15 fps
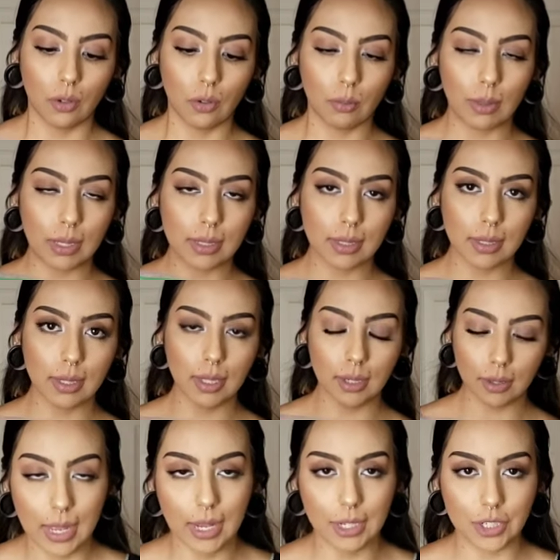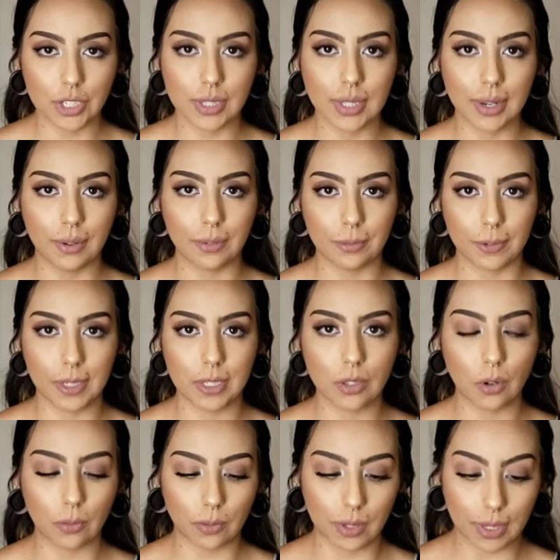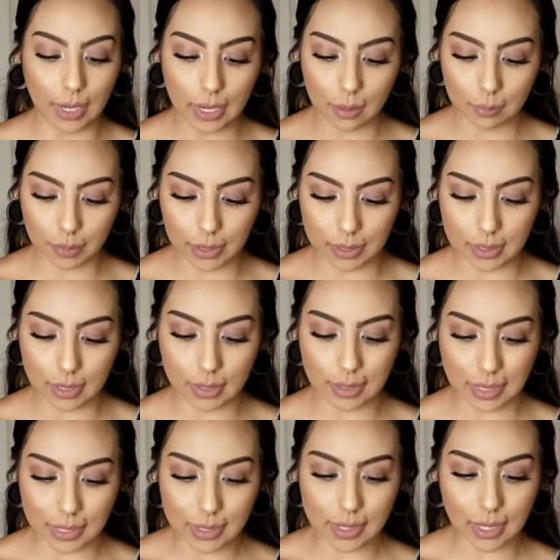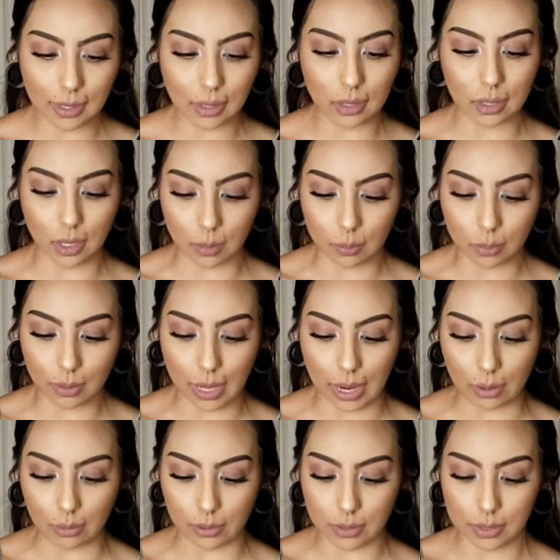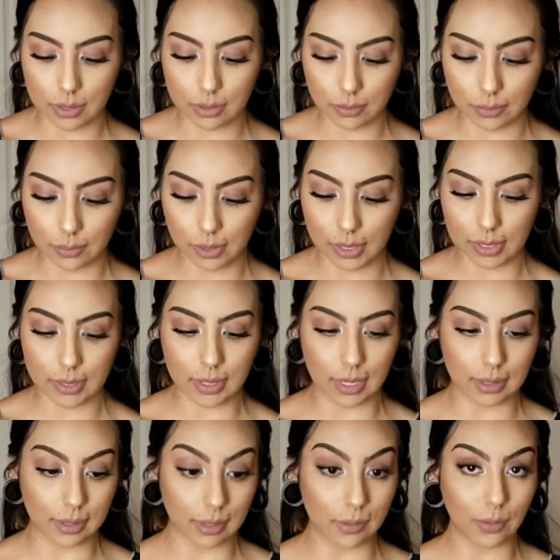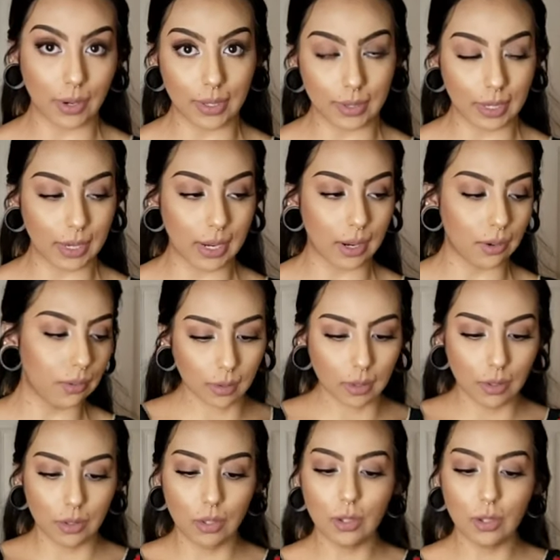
Jumex in here, and just let it freeze overnight, because it does take a couple hours to freeze. I did find that out.